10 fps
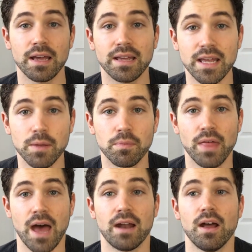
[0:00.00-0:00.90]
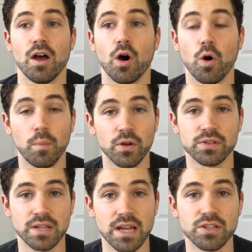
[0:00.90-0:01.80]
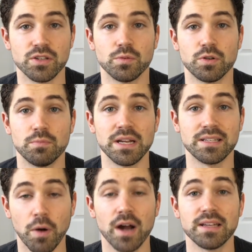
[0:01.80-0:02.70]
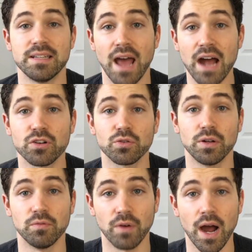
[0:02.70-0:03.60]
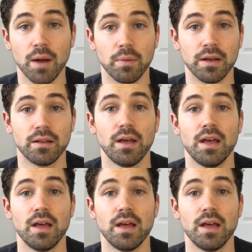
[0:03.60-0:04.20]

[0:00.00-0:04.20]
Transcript: keep that homeostasis, which means body's natural environment,